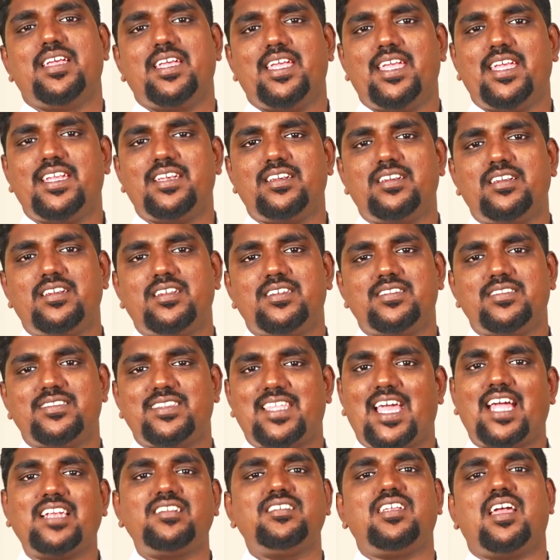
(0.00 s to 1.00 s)
in
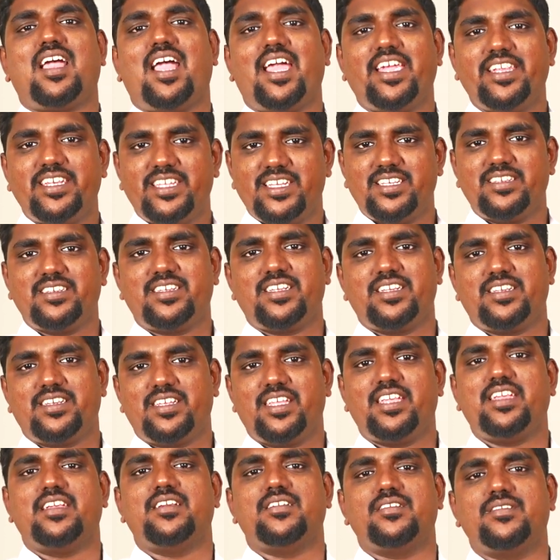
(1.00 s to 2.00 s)
that
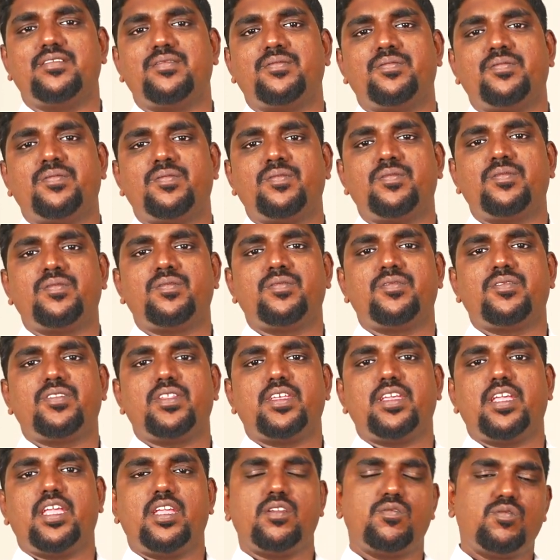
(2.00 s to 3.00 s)
identity.
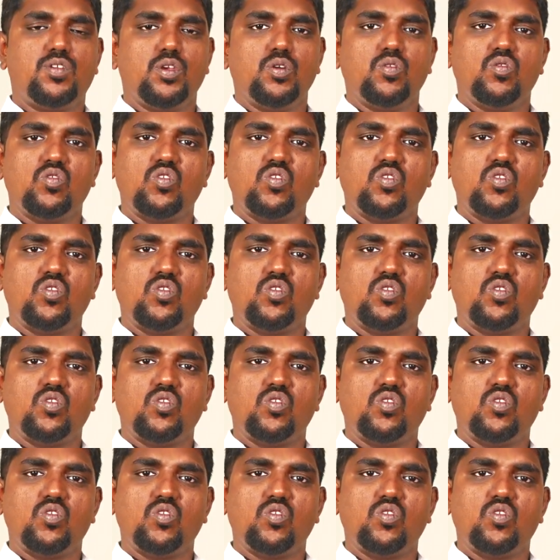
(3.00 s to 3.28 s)
If you